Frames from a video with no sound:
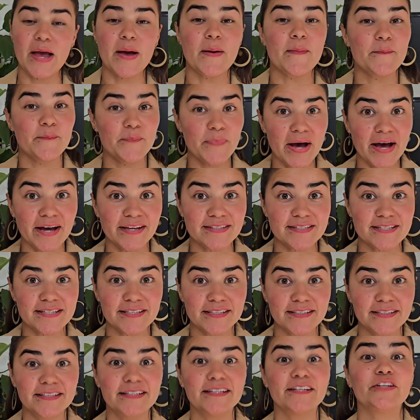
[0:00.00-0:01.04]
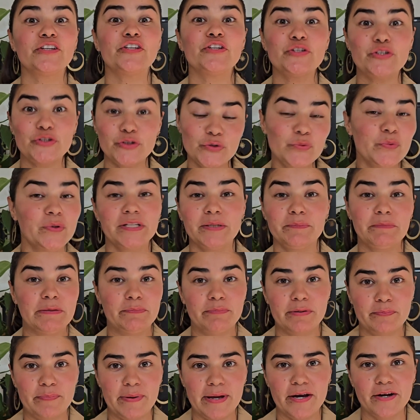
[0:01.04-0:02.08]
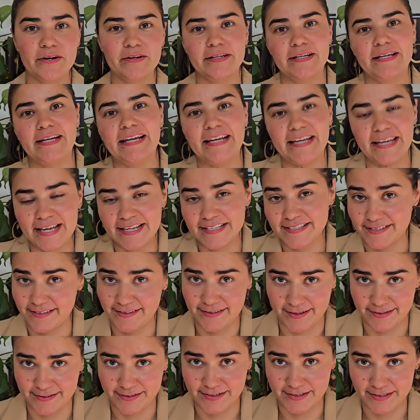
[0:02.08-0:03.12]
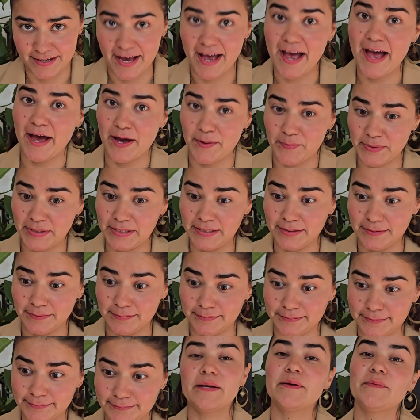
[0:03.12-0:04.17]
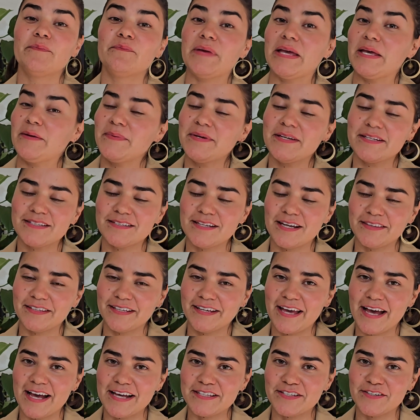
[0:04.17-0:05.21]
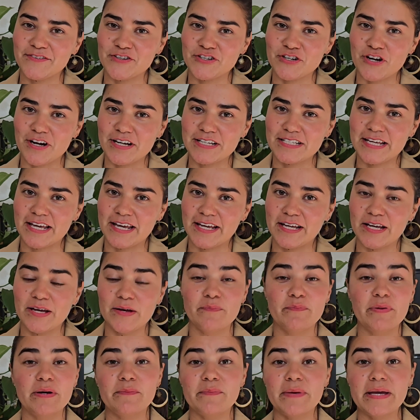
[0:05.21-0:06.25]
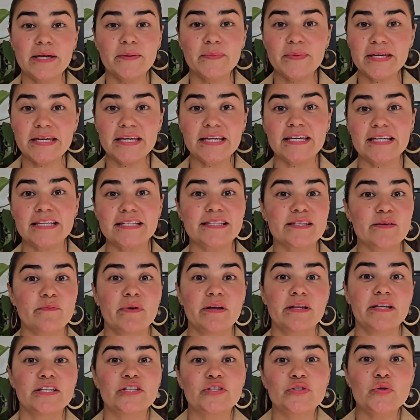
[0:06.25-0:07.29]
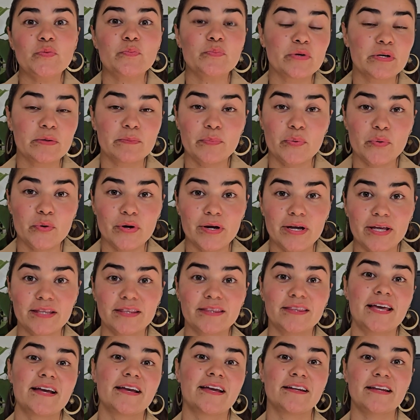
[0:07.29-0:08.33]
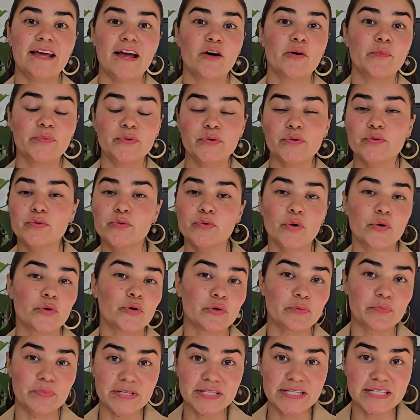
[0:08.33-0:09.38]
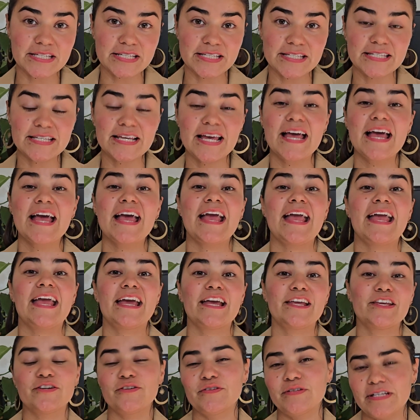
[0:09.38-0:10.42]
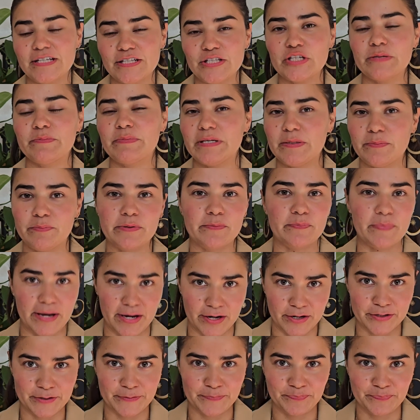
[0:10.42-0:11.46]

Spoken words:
but you do want to be prepared in case it does happen. Maybe it's not the cast of Shark Tank, but maybe it's somebody super important that can help you grow your business, and you need to be prepared